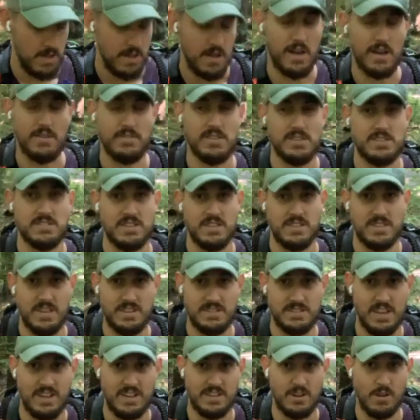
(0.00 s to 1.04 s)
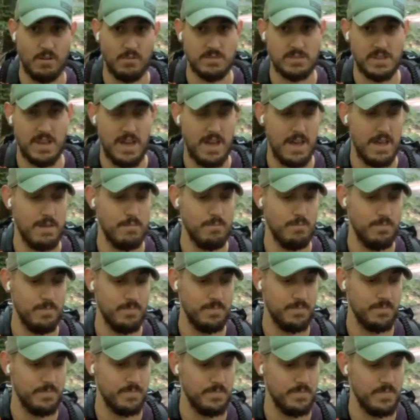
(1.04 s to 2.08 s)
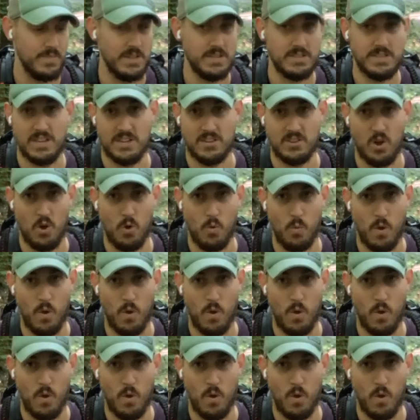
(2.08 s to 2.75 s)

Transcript: Obviously, they take no time. They take no